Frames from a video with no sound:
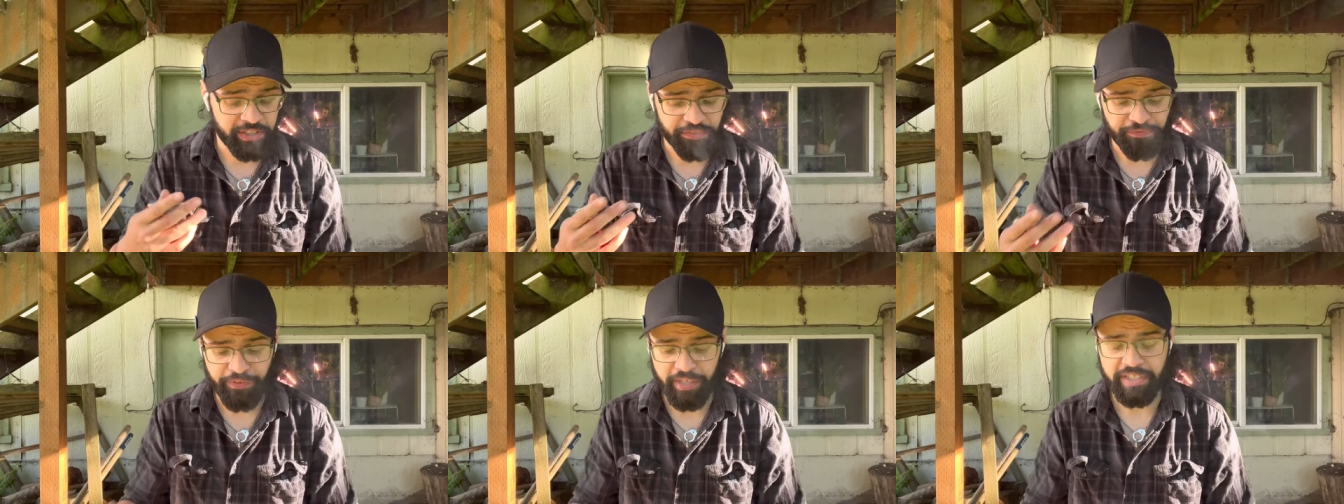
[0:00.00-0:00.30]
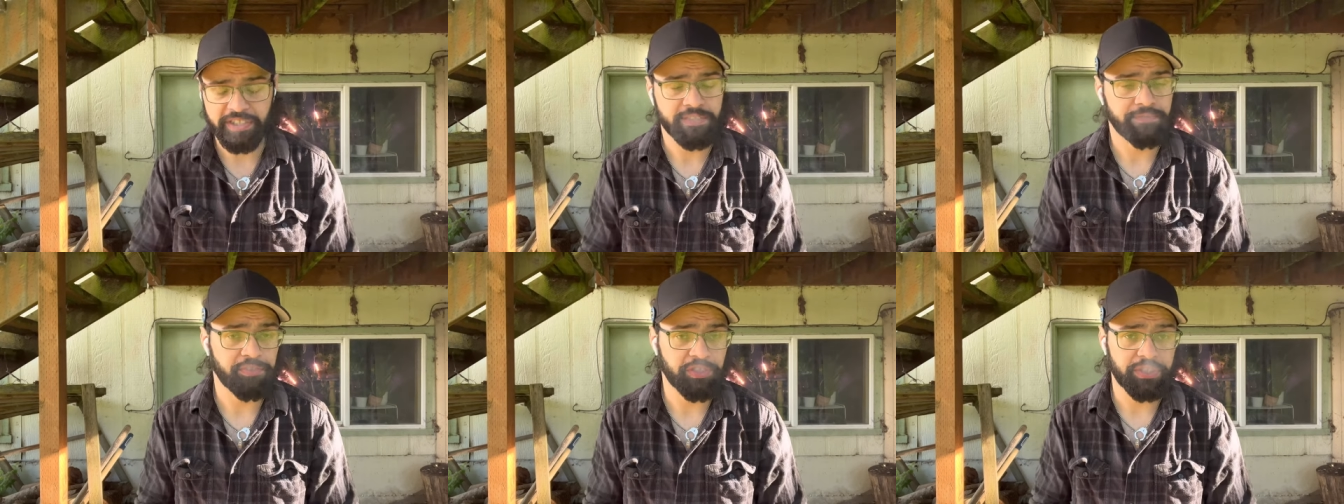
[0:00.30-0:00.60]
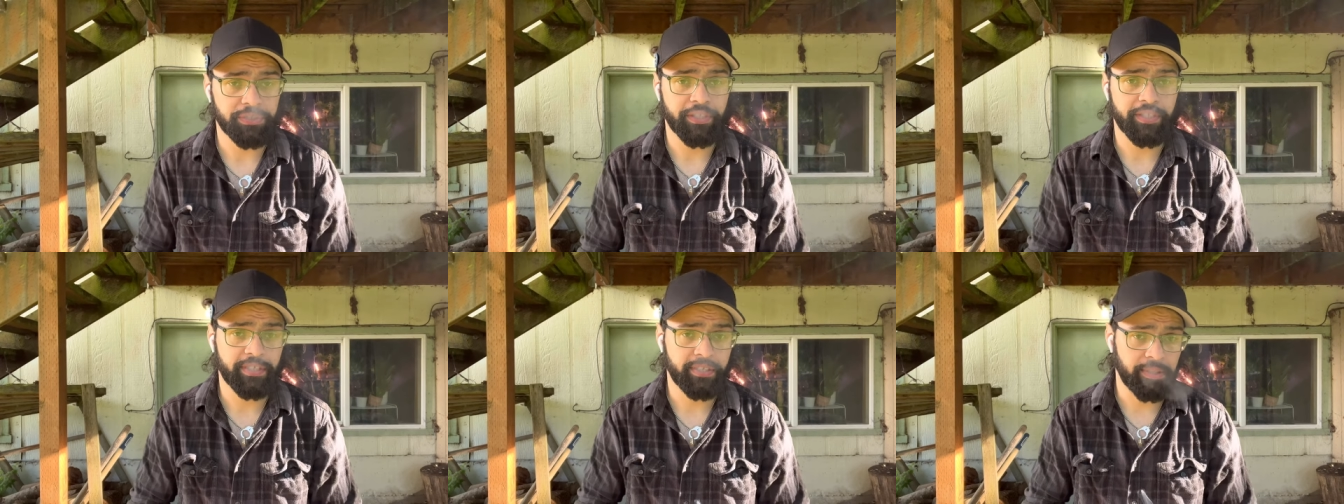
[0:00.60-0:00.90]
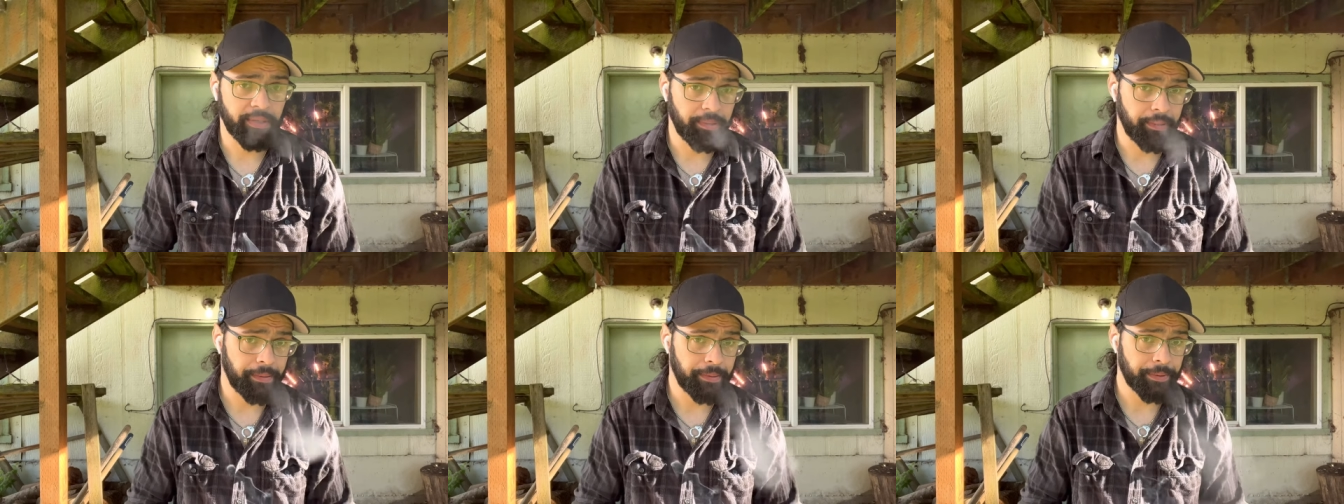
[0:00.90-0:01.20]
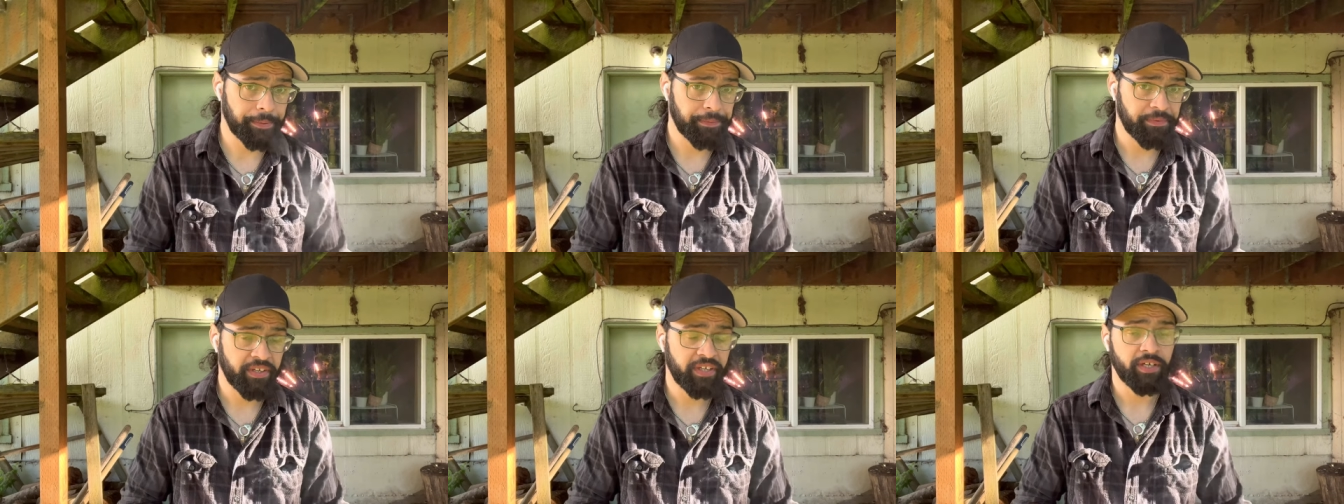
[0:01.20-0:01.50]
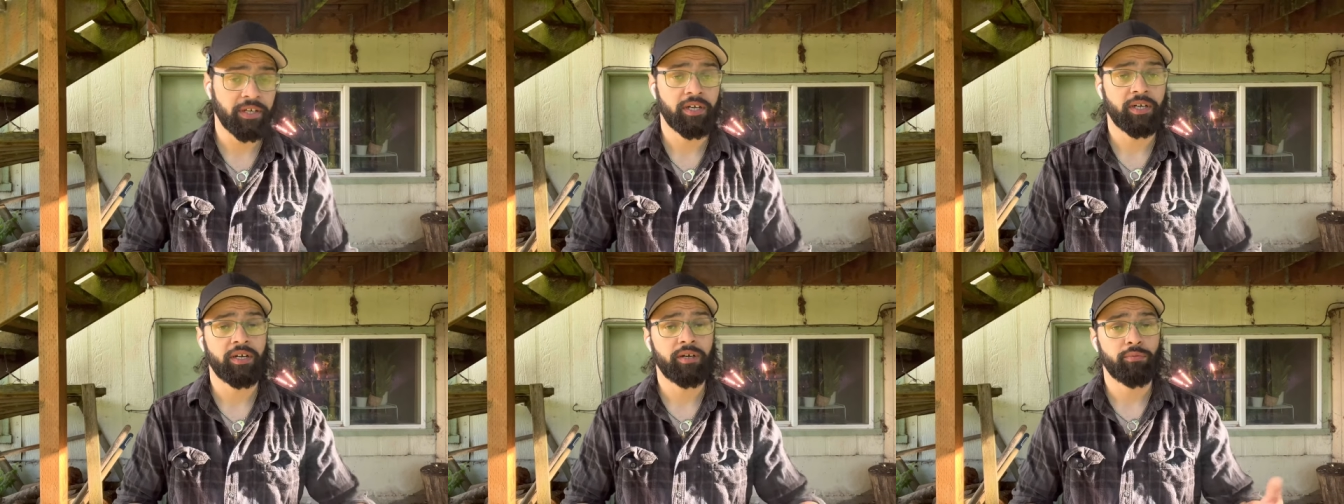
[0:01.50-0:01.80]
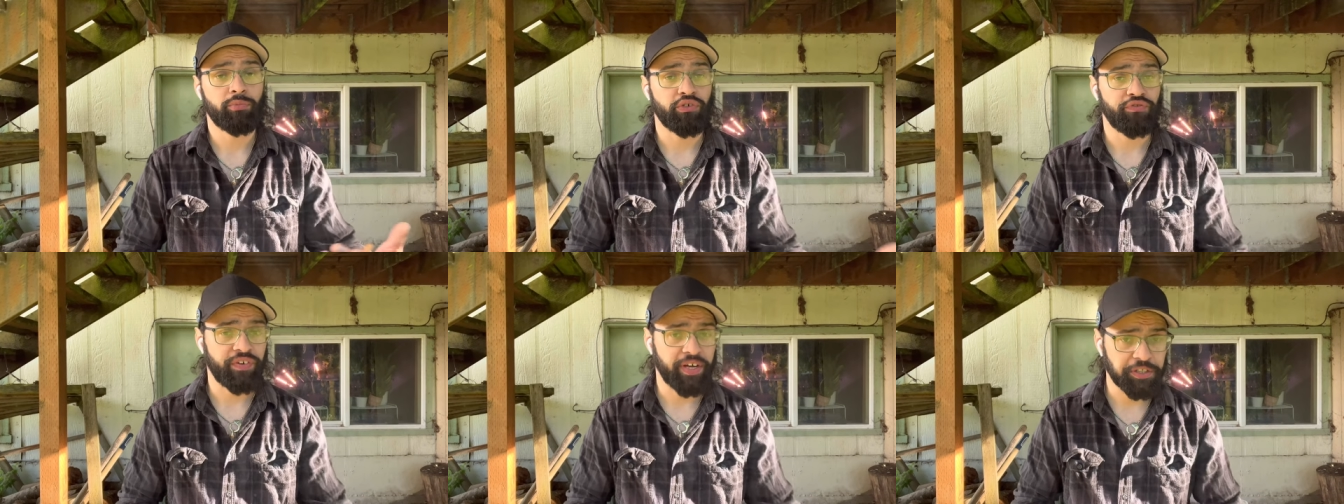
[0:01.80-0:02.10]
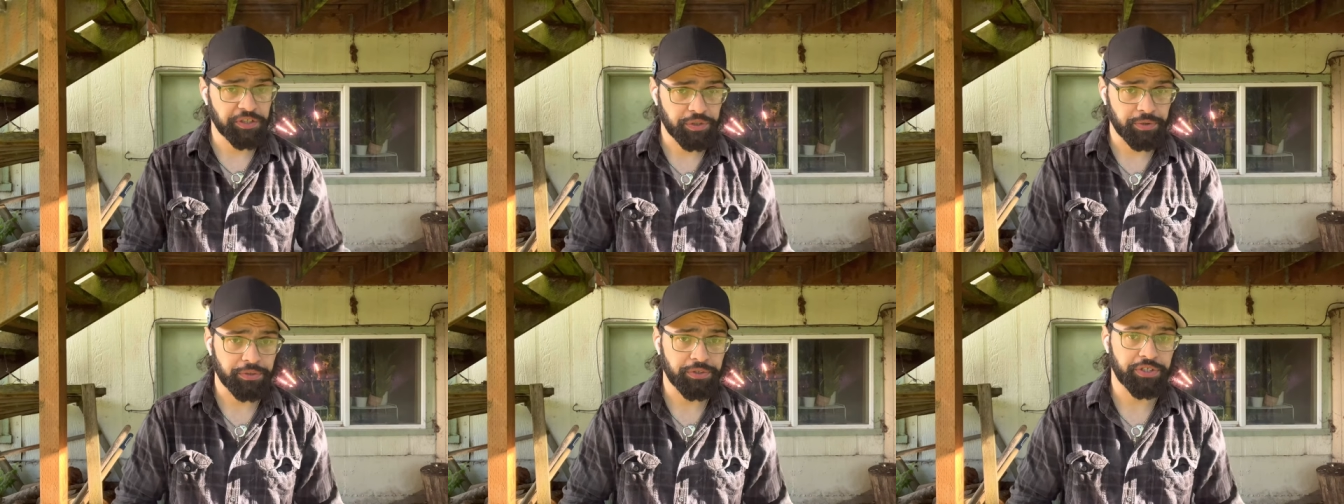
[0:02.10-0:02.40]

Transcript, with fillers: defensive shooting, professional